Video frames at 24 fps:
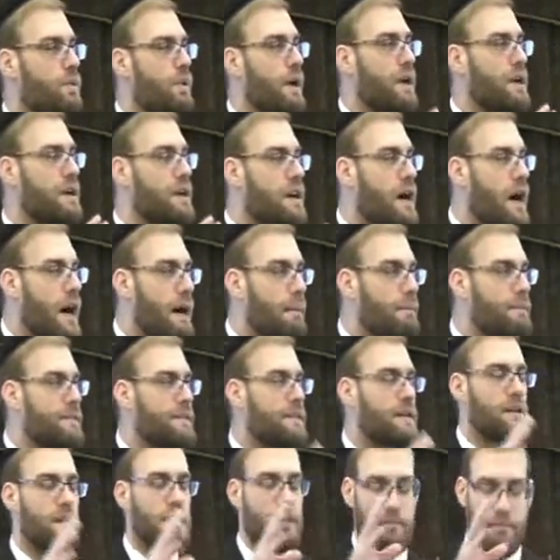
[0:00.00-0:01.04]
when it
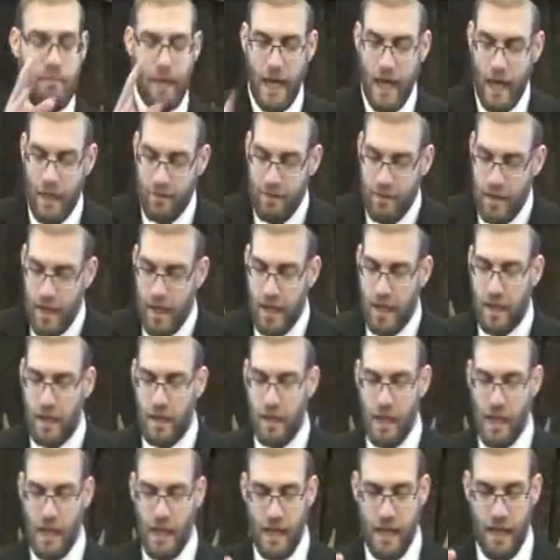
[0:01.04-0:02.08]
comes to
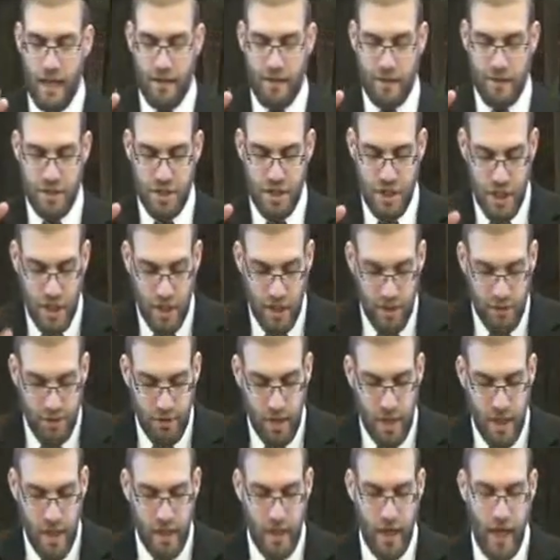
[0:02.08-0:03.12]
commanding his
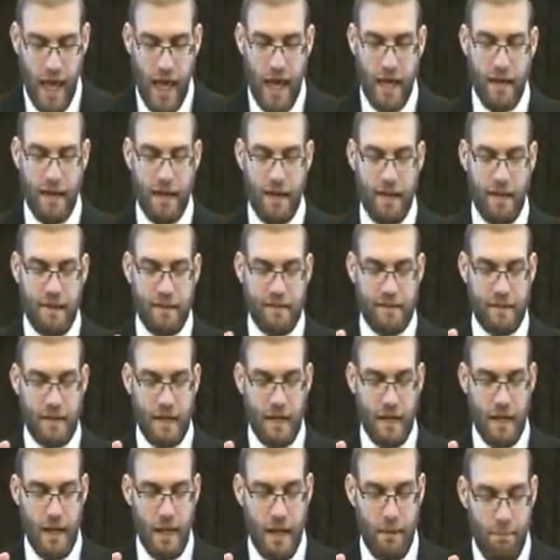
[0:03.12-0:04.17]
children and
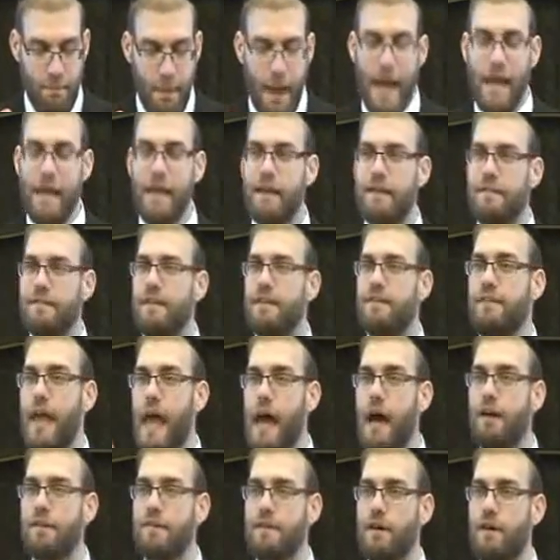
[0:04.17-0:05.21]
his bayis, his
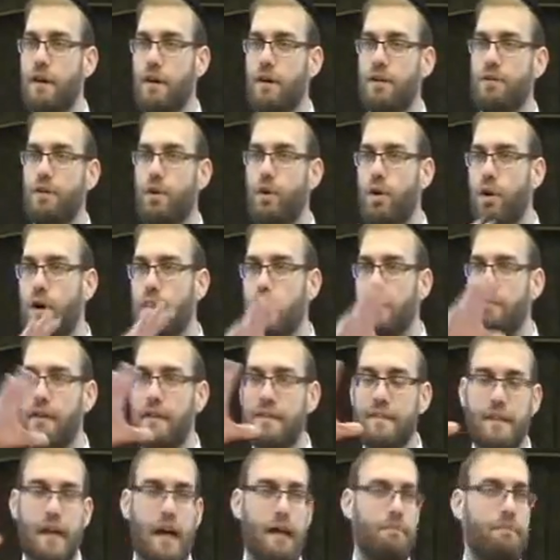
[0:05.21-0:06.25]
household, all of
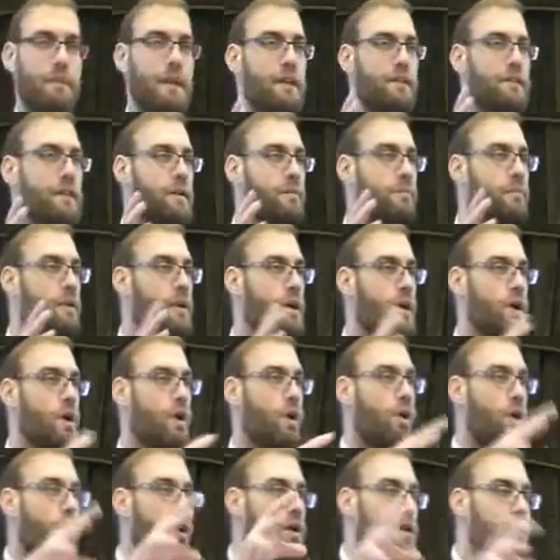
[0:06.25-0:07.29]
his talmidim,
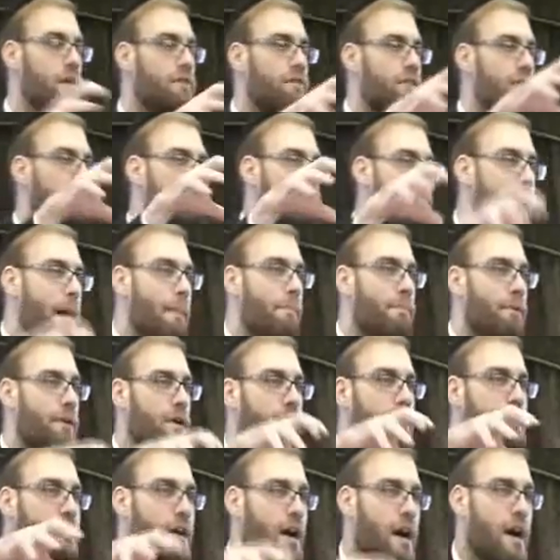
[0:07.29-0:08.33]
all of the
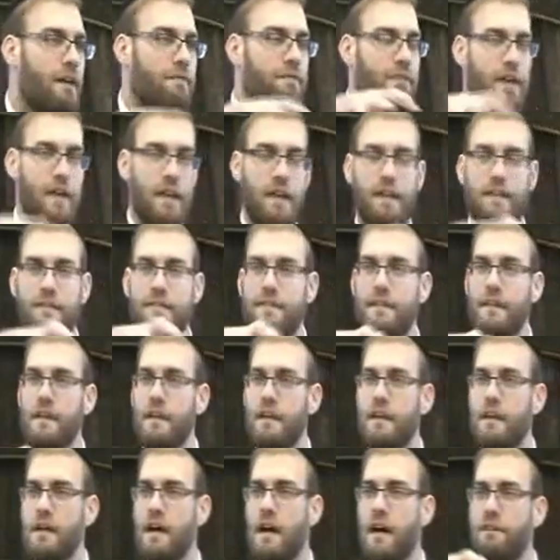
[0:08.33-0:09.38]
members of
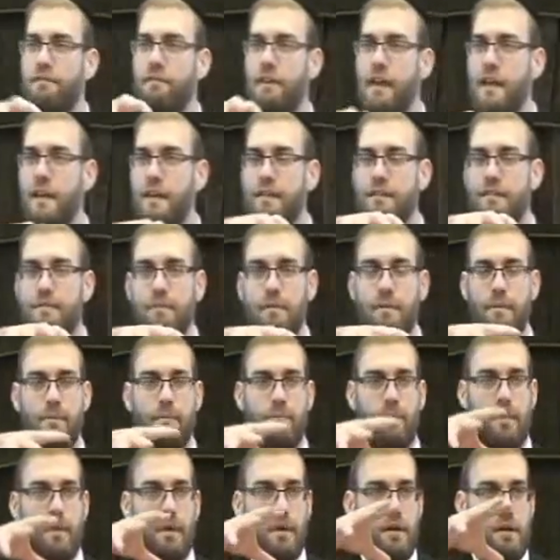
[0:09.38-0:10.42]
his
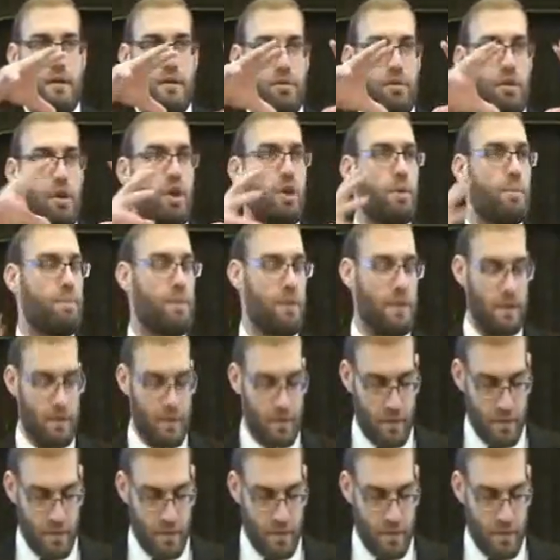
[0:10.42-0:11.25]
group.